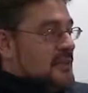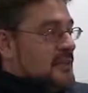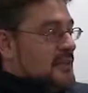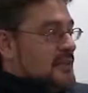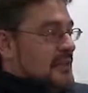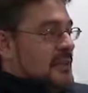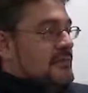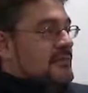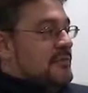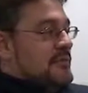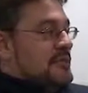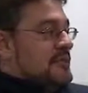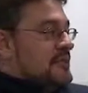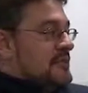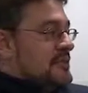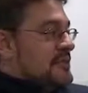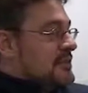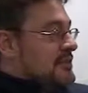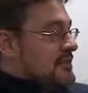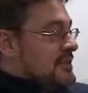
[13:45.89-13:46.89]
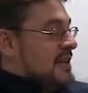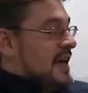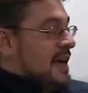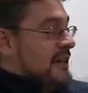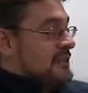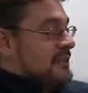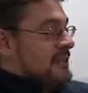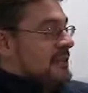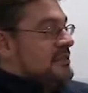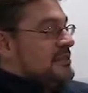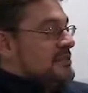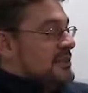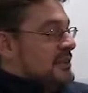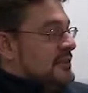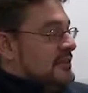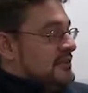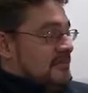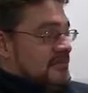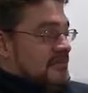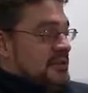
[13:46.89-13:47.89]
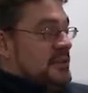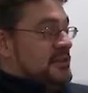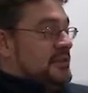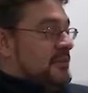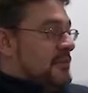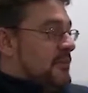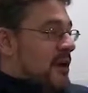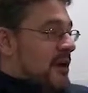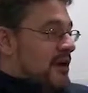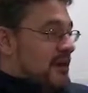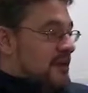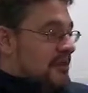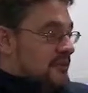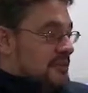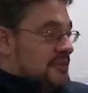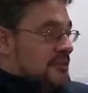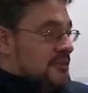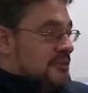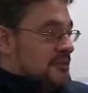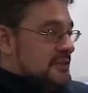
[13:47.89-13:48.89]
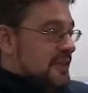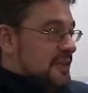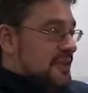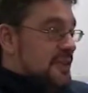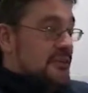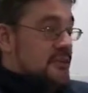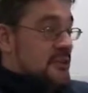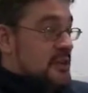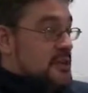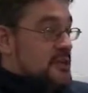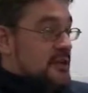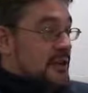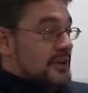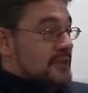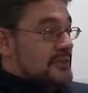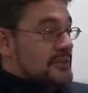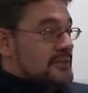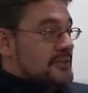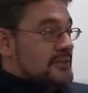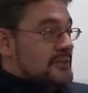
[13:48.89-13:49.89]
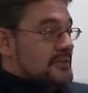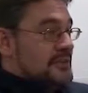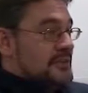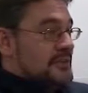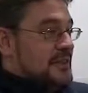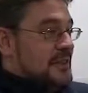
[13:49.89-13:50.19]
So, for instance, tactics that use in America, for instance, giving free drinks.